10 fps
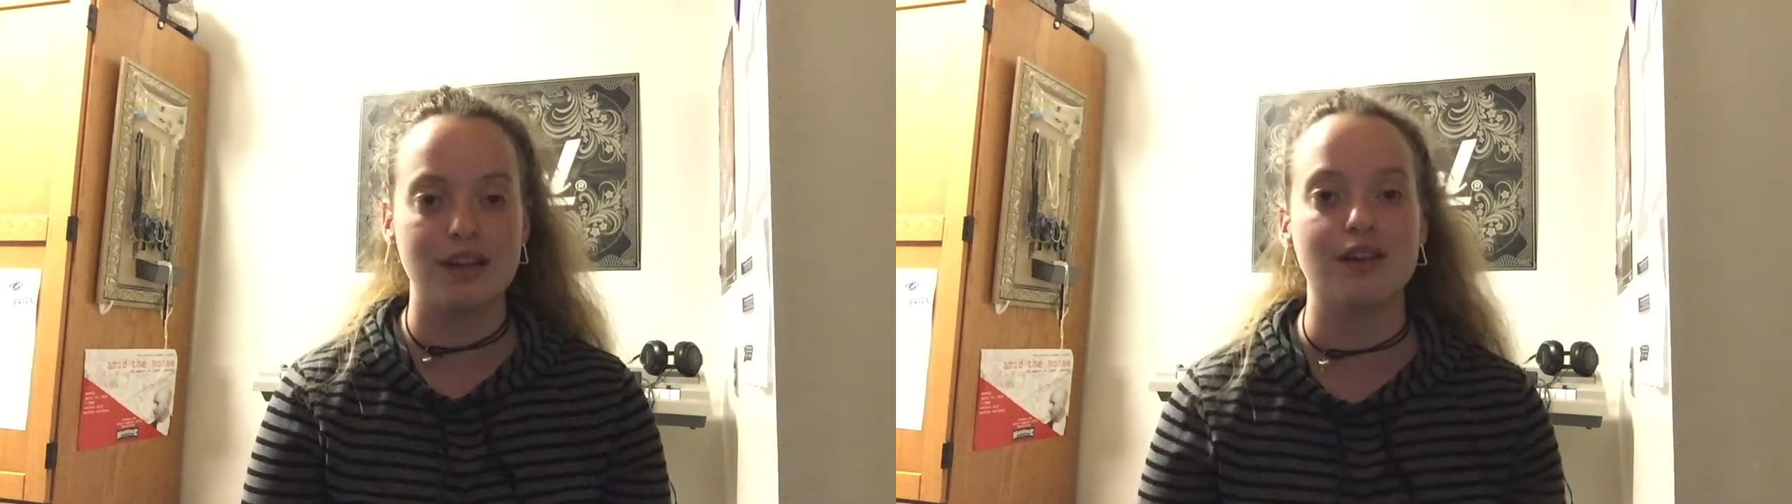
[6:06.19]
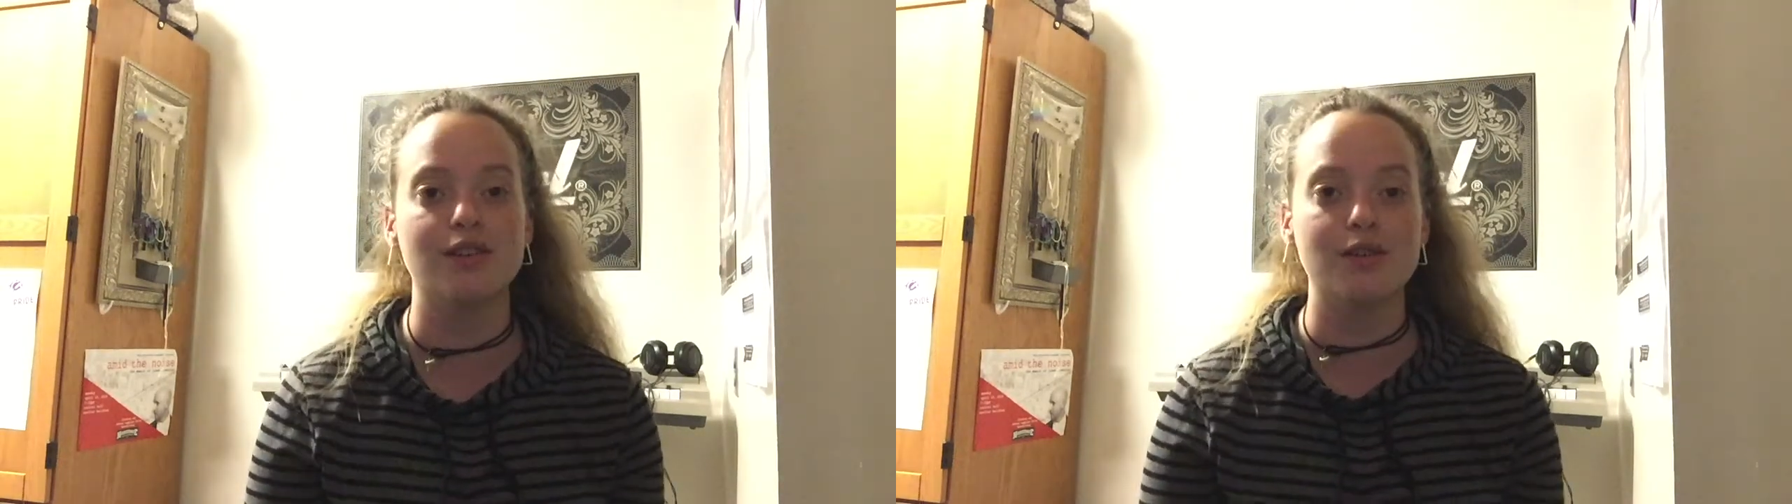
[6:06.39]

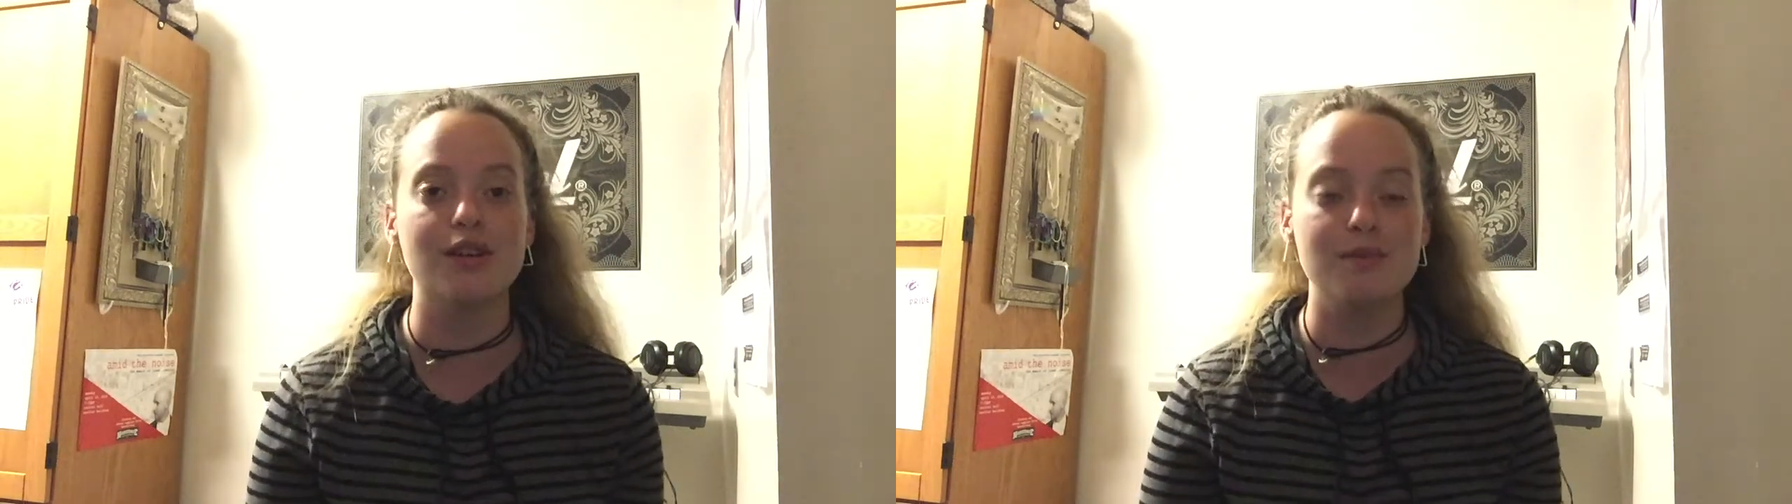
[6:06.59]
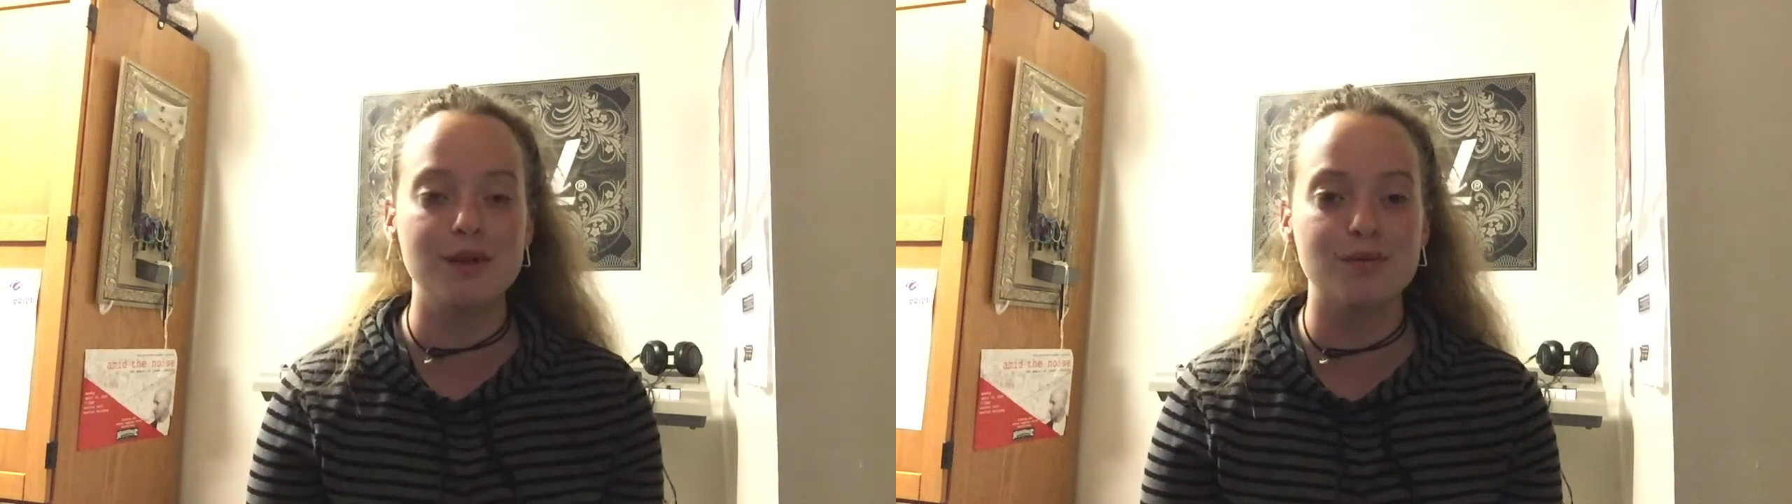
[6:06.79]
Now, don't
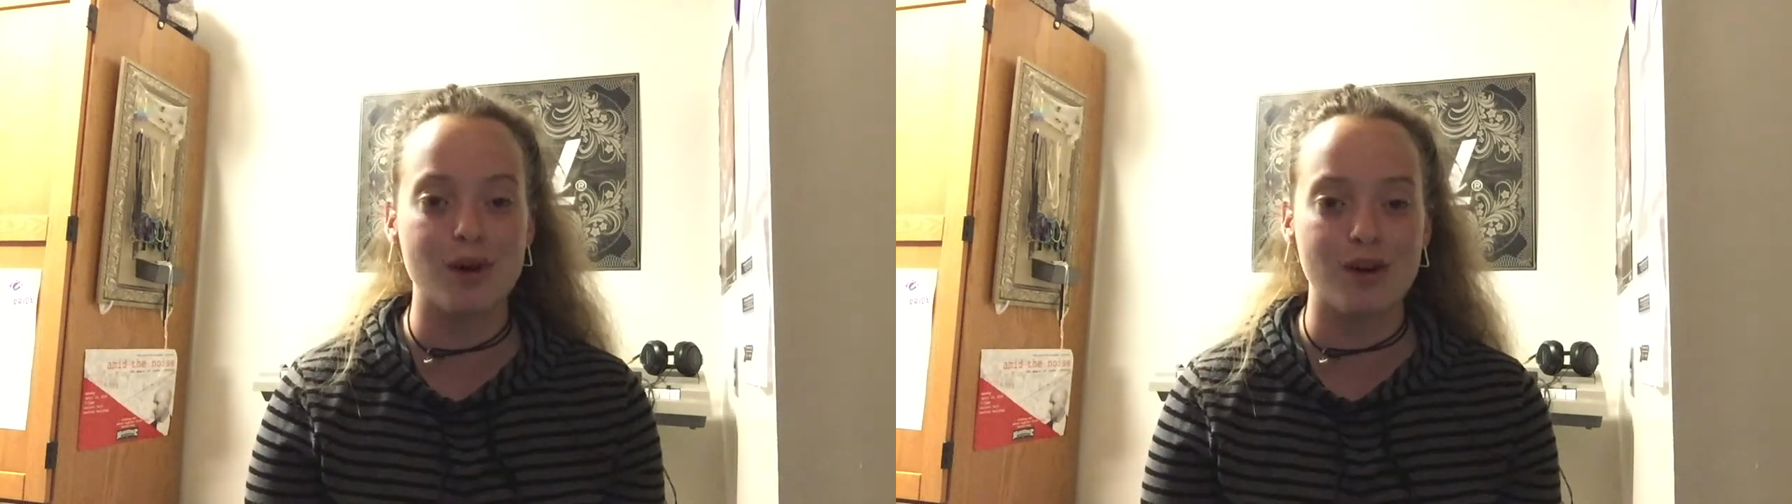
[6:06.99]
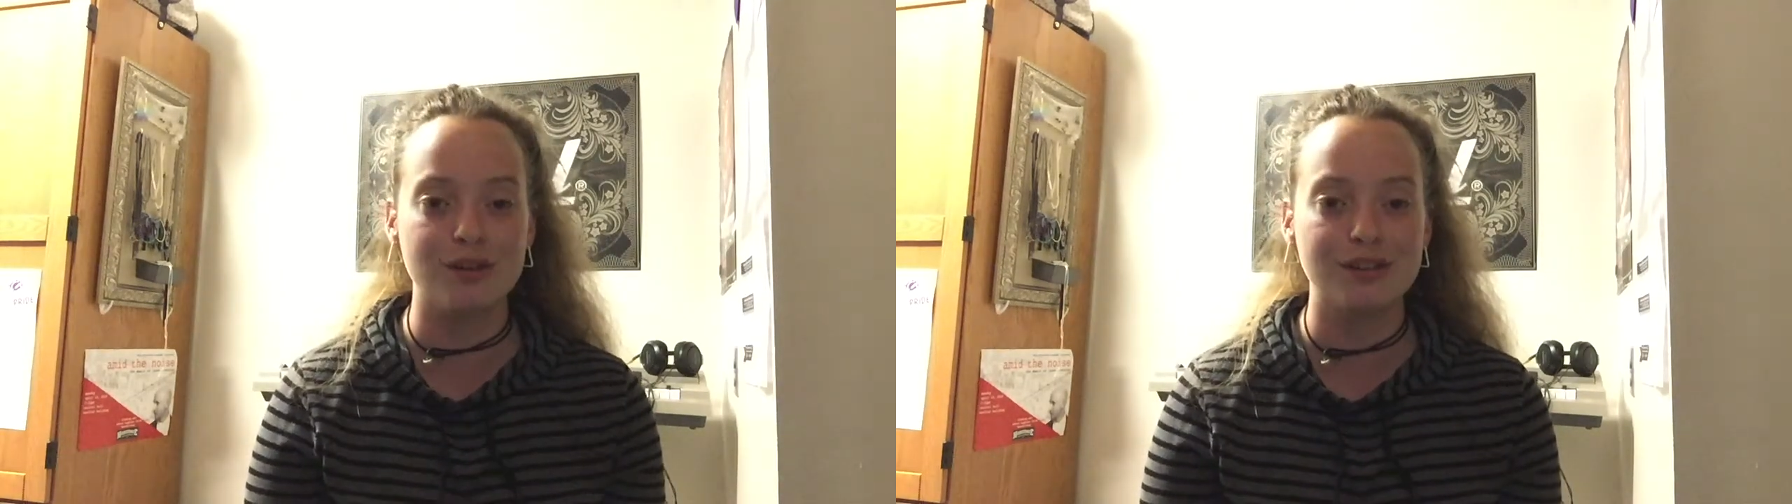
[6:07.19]
get me
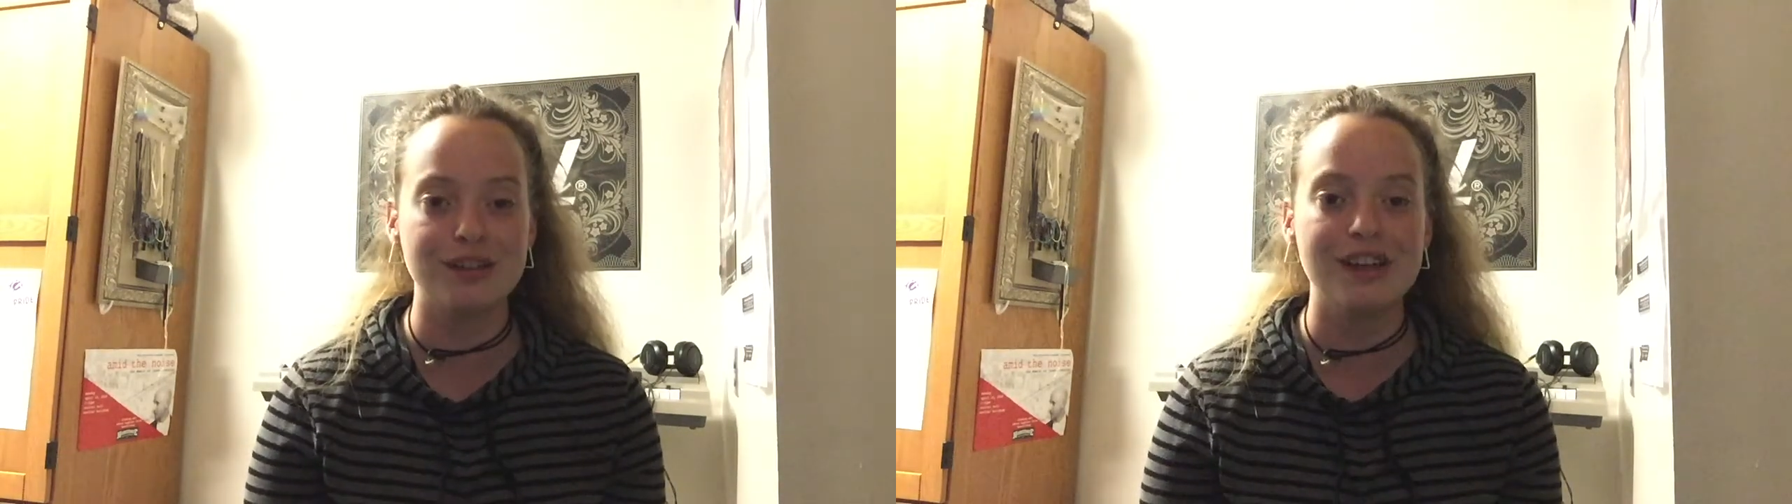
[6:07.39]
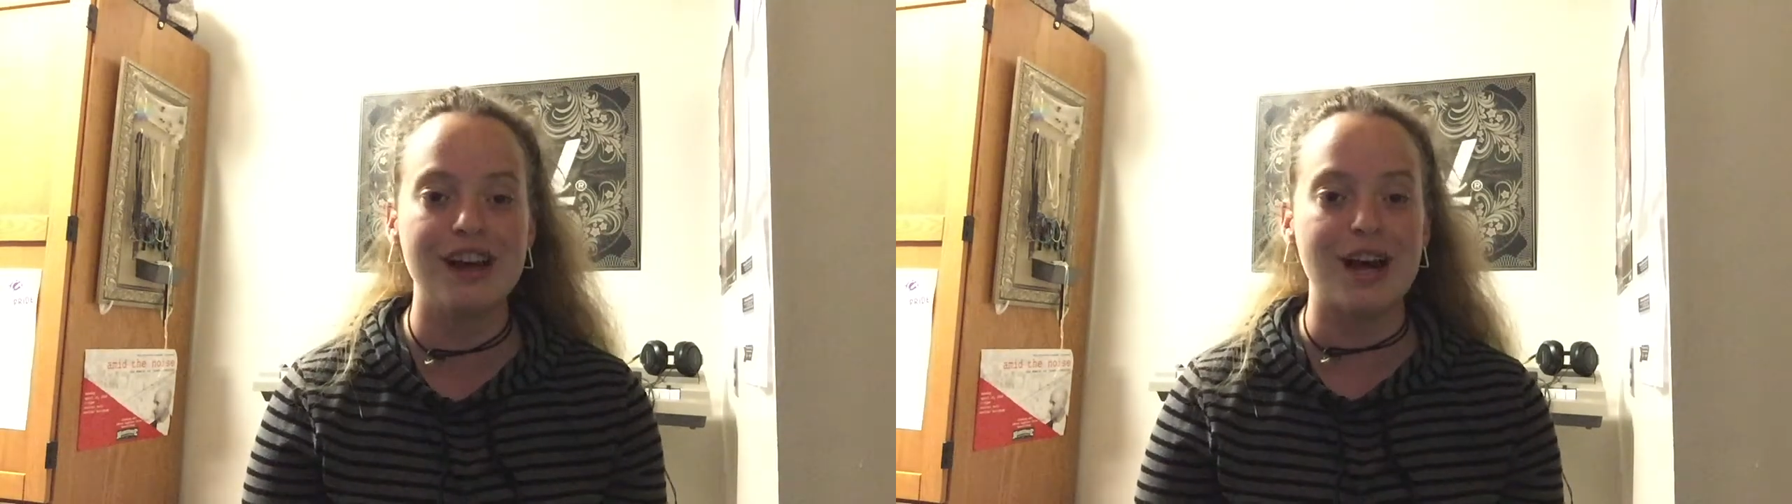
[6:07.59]
wrong,